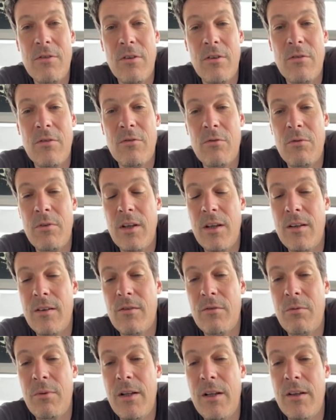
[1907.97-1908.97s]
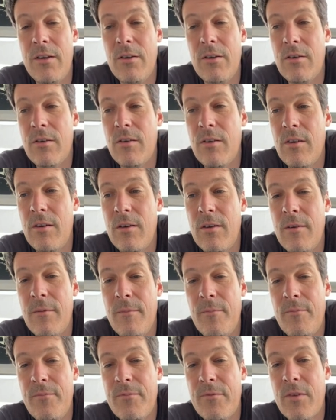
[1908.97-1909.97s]
And today is really not uh,
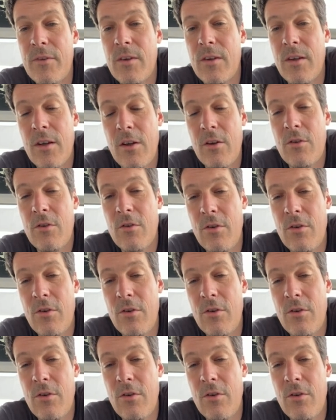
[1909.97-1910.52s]
mm.